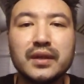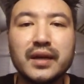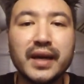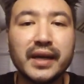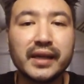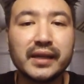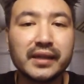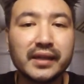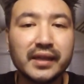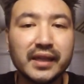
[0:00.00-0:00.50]

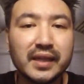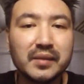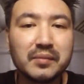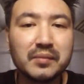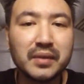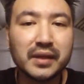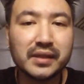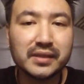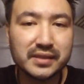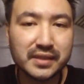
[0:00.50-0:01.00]
I could
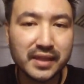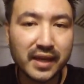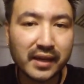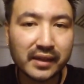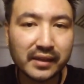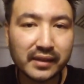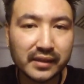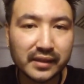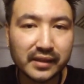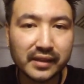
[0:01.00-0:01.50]
keep my
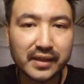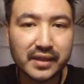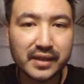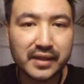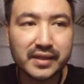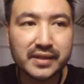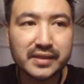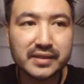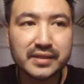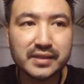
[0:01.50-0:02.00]
sanity,
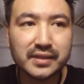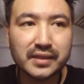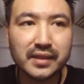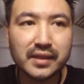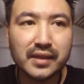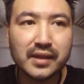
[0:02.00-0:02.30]
is